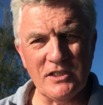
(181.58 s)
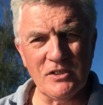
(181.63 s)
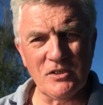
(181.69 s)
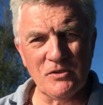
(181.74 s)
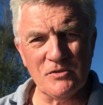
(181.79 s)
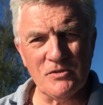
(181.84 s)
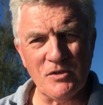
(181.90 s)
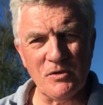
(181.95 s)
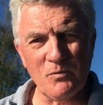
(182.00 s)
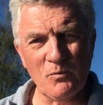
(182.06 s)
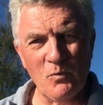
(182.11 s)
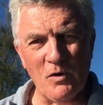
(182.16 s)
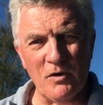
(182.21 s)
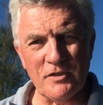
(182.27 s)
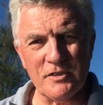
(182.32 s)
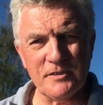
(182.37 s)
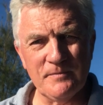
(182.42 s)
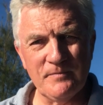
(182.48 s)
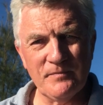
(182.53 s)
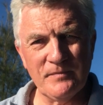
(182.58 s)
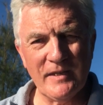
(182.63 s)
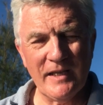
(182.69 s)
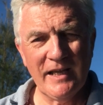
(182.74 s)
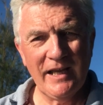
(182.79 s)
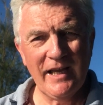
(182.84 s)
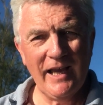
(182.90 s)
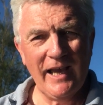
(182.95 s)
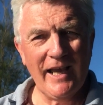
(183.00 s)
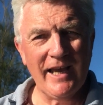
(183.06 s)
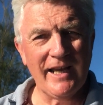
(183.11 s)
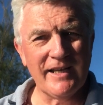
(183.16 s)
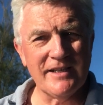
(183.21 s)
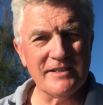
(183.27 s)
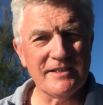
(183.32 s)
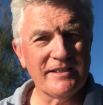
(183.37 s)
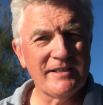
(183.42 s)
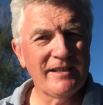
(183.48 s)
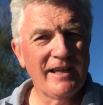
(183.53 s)
use what,
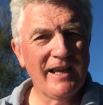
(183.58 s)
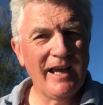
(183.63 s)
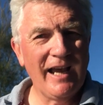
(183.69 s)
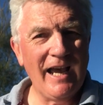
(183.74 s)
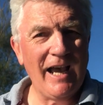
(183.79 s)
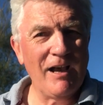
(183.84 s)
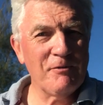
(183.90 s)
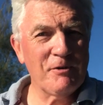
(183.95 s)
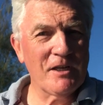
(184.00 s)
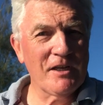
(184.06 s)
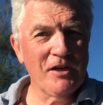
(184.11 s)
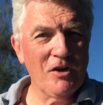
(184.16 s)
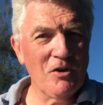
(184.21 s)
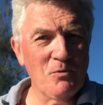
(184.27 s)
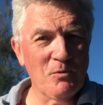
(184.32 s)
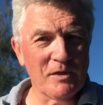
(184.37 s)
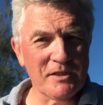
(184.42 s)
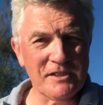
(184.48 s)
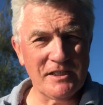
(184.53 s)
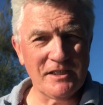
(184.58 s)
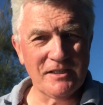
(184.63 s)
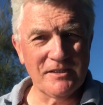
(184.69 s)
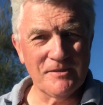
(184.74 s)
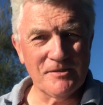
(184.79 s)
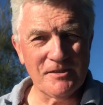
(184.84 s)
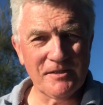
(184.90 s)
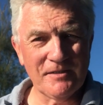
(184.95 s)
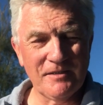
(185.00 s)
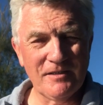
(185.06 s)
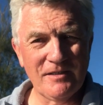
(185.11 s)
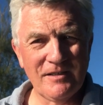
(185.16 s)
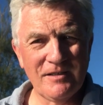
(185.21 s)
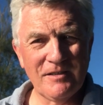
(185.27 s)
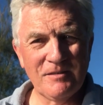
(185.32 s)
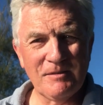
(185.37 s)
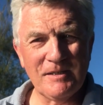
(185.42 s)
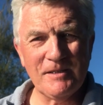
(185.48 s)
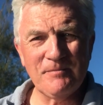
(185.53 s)
and how do you know what to use?
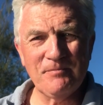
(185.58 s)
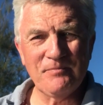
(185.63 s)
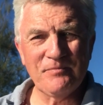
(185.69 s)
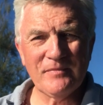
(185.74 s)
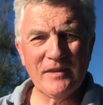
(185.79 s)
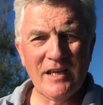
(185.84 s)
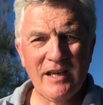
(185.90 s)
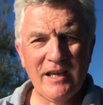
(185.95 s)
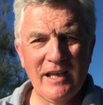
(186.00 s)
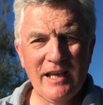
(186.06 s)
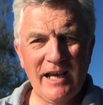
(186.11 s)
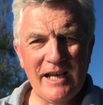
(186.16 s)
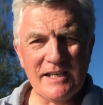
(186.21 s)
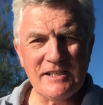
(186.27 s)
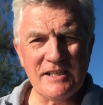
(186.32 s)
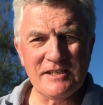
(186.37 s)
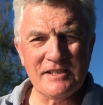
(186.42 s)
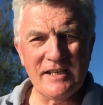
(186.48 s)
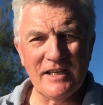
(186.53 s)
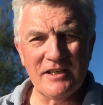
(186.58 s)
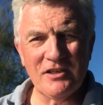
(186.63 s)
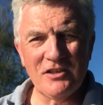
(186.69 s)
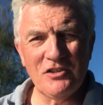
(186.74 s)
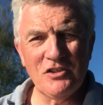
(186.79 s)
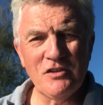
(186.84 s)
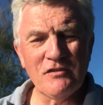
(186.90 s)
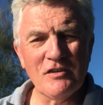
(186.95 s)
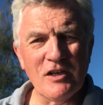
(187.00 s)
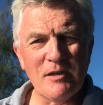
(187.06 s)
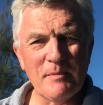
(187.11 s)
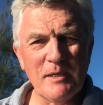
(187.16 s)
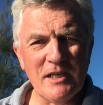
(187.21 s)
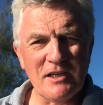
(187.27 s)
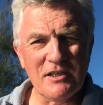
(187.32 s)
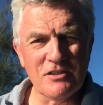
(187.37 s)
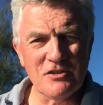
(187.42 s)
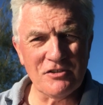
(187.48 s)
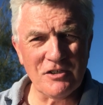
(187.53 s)
Well, as I said, you've got to be
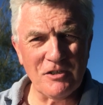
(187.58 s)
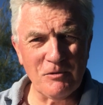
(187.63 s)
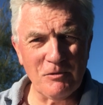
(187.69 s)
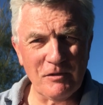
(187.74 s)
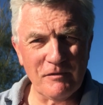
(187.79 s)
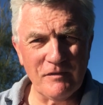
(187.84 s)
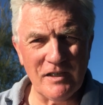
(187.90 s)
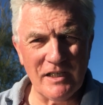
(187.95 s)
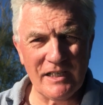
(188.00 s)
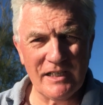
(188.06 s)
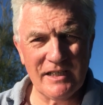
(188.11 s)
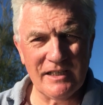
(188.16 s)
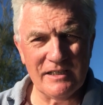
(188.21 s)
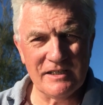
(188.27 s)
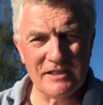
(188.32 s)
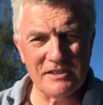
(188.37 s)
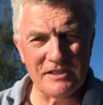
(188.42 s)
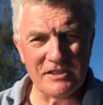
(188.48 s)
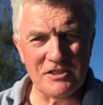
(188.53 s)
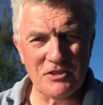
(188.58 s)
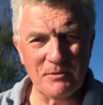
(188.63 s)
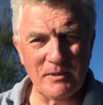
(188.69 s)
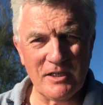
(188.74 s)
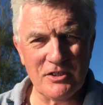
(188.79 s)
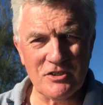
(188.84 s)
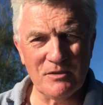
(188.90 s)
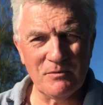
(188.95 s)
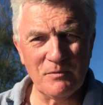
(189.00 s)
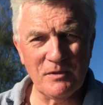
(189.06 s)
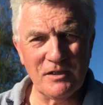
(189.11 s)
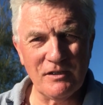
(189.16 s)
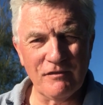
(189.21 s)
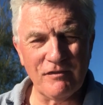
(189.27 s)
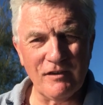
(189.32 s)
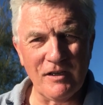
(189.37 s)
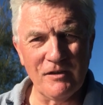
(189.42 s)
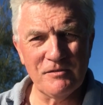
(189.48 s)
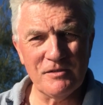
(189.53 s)
in control of the situation with your
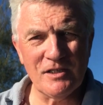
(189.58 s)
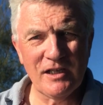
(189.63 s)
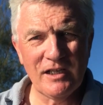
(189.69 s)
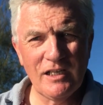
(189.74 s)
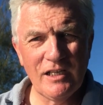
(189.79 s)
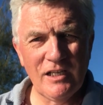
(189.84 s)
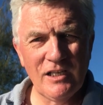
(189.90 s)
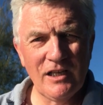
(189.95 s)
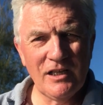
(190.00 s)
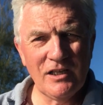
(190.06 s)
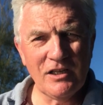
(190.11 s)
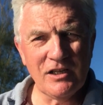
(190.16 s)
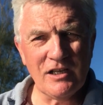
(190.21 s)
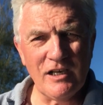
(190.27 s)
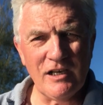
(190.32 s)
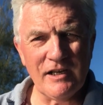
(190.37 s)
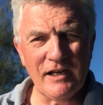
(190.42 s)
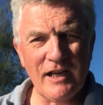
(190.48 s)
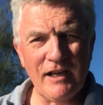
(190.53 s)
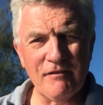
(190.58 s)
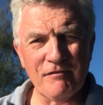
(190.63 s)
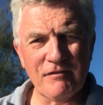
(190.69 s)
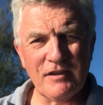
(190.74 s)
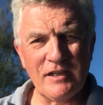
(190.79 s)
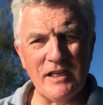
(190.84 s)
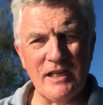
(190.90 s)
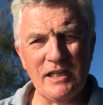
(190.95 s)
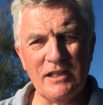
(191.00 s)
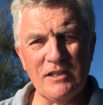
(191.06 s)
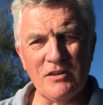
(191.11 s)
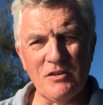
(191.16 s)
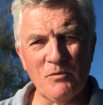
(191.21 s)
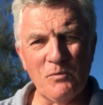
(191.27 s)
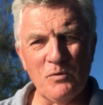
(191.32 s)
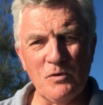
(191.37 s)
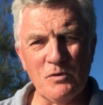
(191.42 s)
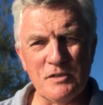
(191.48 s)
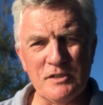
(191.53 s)
float. You can't have the
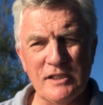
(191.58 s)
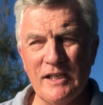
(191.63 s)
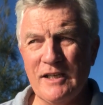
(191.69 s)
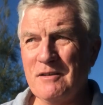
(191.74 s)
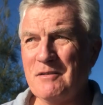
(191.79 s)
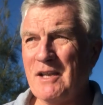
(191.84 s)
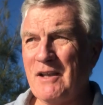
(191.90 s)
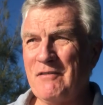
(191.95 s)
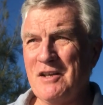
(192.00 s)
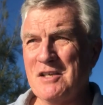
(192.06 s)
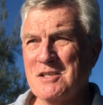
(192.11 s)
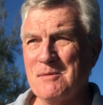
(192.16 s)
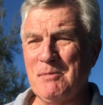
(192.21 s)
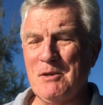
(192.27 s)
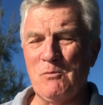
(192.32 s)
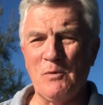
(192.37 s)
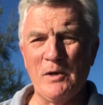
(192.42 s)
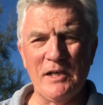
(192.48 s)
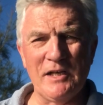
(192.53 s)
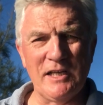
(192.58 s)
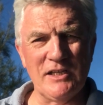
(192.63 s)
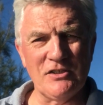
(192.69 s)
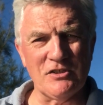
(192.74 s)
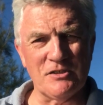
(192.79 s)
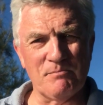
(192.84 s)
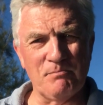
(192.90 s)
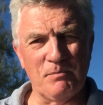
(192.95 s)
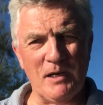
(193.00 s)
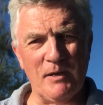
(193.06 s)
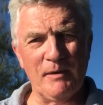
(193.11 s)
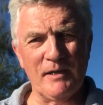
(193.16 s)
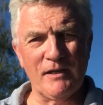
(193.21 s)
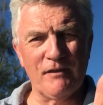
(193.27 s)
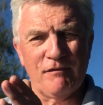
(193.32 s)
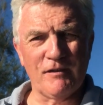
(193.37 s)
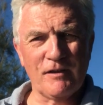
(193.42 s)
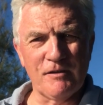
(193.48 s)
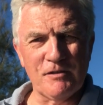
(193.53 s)
water, if it's a bit windy, just blowing
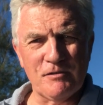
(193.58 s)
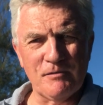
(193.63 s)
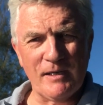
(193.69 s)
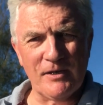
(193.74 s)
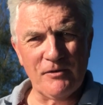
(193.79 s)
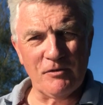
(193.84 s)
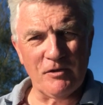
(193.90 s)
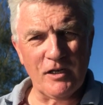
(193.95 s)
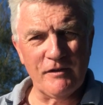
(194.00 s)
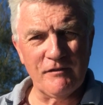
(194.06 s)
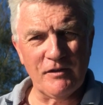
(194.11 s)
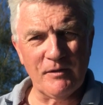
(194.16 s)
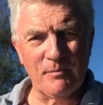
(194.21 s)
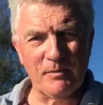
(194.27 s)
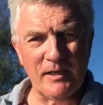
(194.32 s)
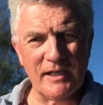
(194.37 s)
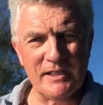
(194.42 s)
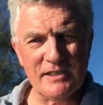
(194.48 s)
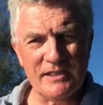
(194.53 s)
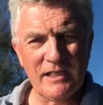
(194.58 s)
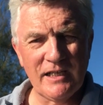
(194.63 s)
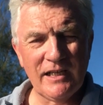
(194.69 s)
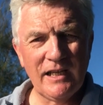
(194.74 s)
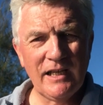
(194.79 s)
your float around all over the place.